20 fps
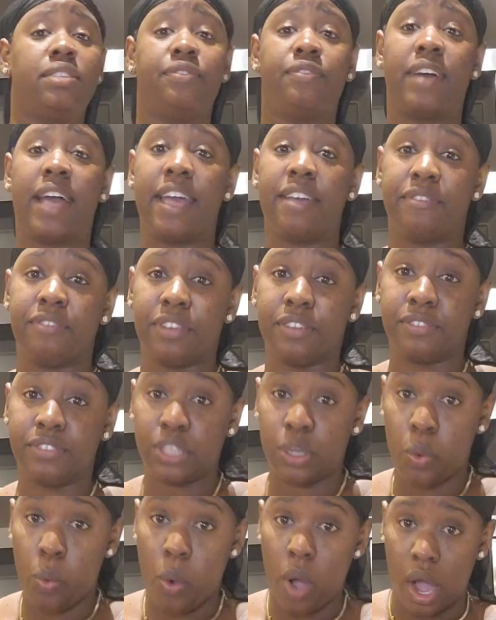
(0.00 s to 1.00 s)

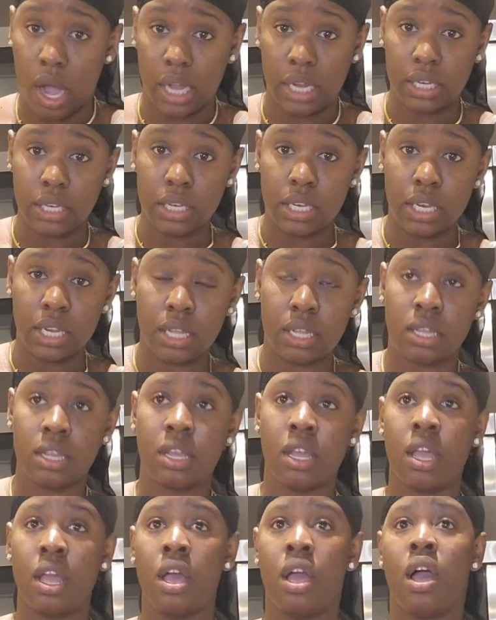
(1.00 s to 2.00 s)
5.51.
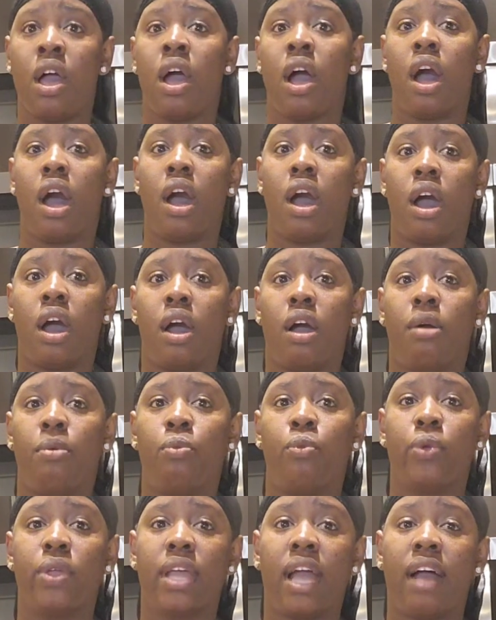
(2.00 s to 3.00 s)

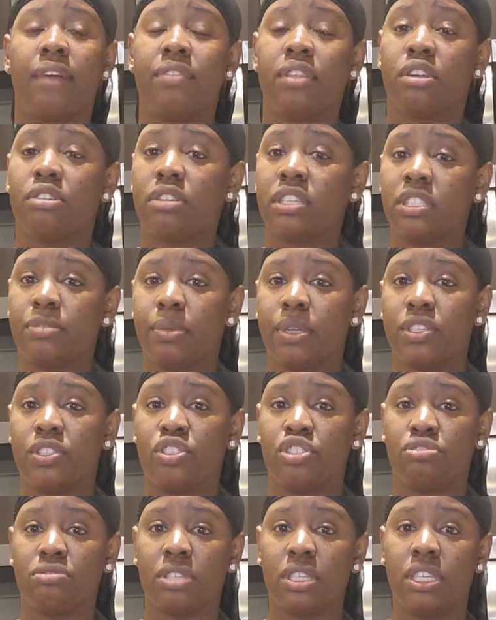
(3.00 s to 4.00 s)
Um, we have the Christmas
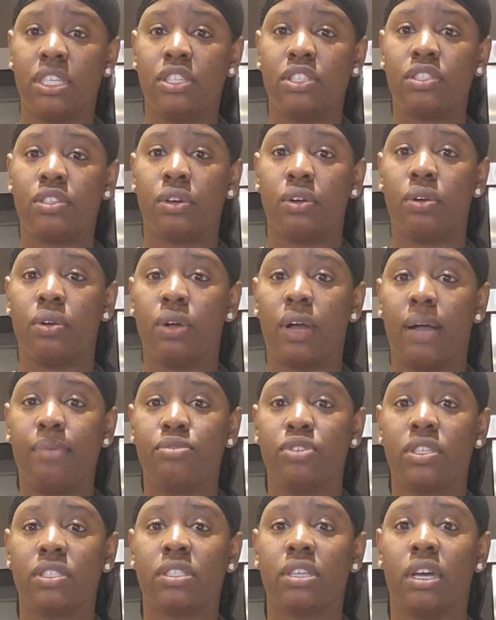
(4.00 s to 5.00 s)
tree, so I'm
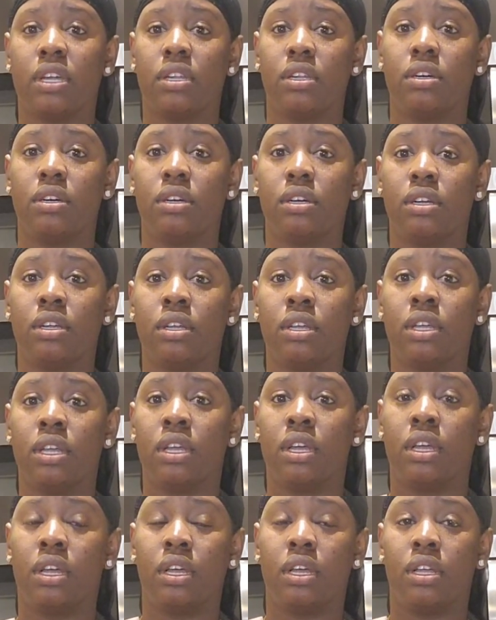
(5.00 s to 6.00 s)
just gonna
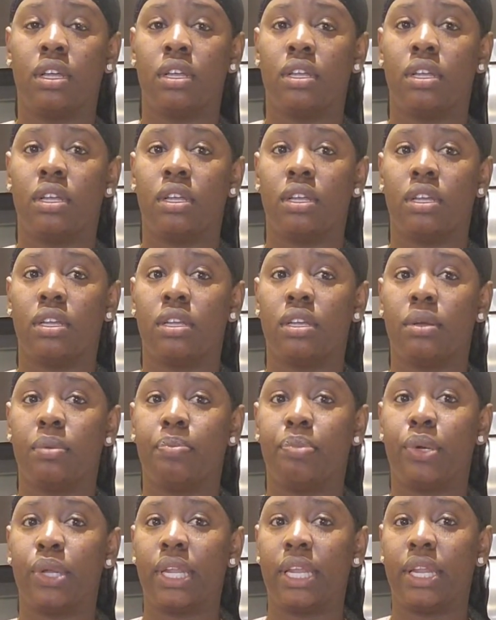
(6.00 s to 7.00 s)

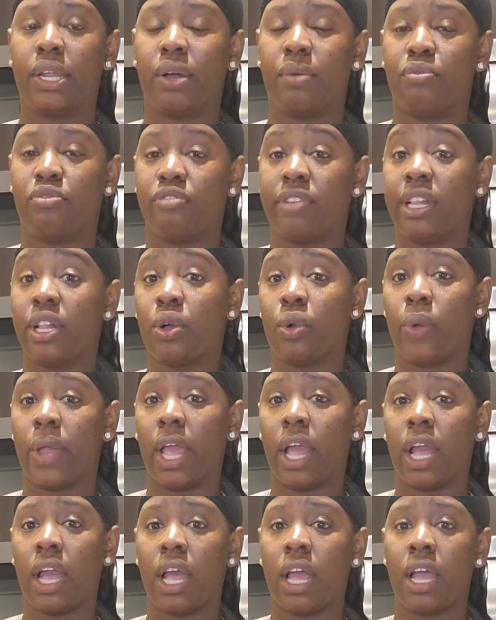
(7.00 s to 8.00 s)
put it up real quick.
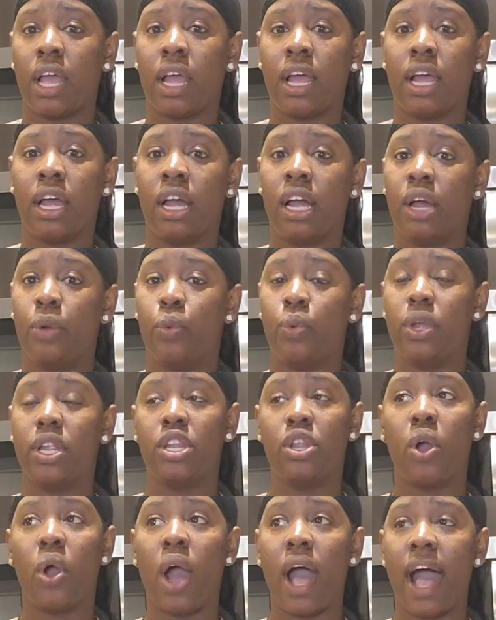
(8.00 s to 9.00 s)
We
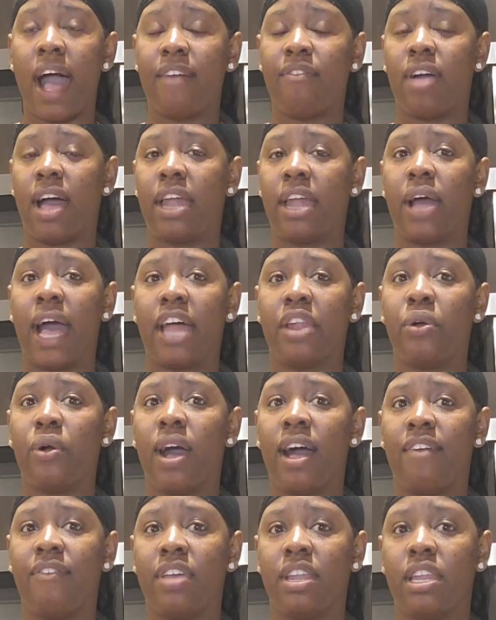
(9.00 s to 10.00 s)
don't have, I, I don't
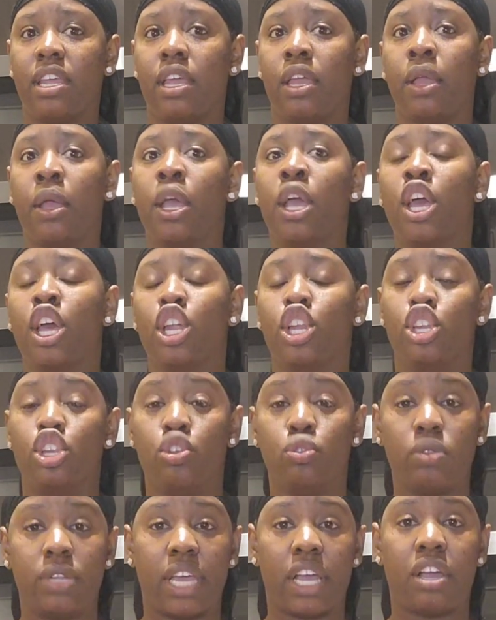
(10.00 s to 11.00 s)
have any
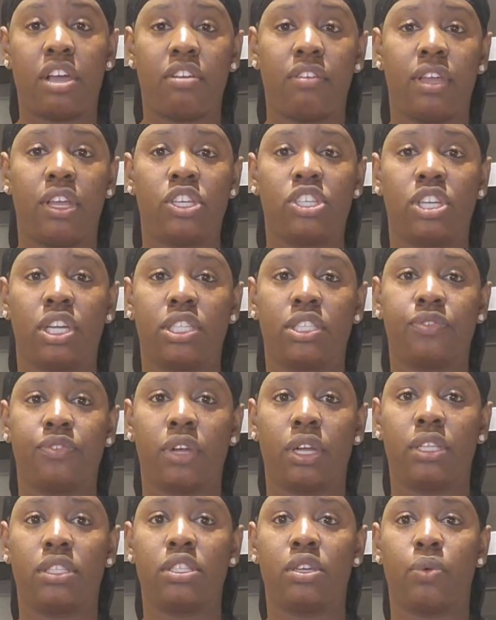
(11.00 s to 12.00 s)
new decorations for
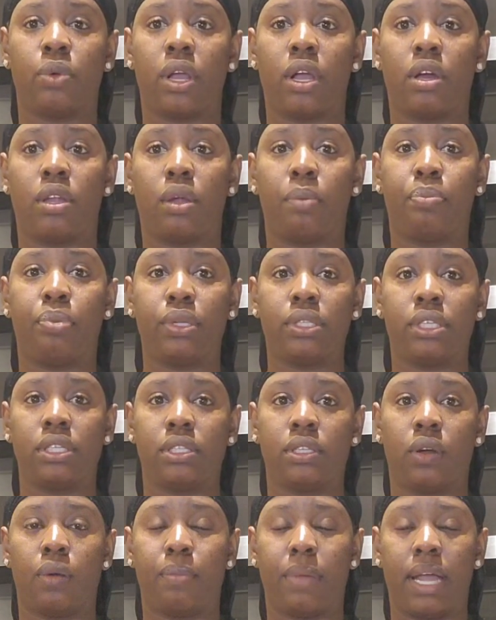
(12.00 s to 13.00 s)
it, so we're gonna put it
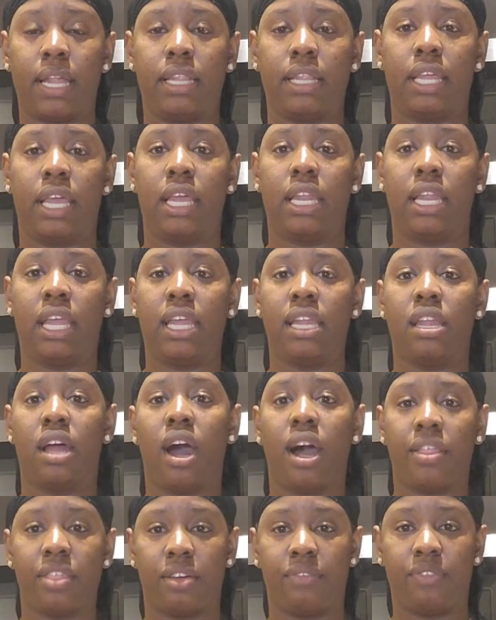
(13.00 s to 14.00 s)
up and then in the
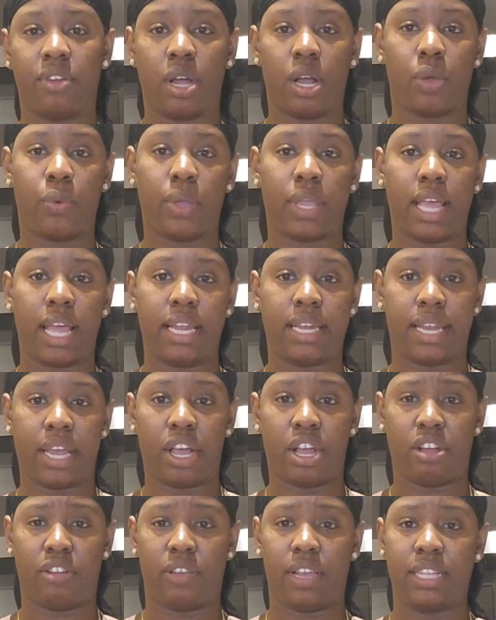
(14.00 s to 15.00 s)
other vlog we can
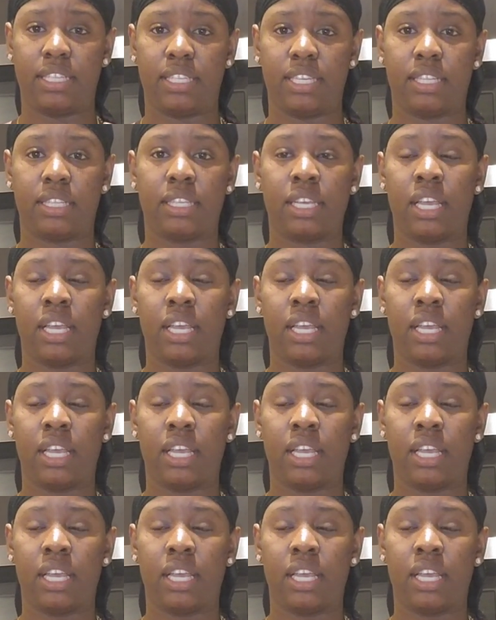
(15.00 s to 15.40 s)
decorate it.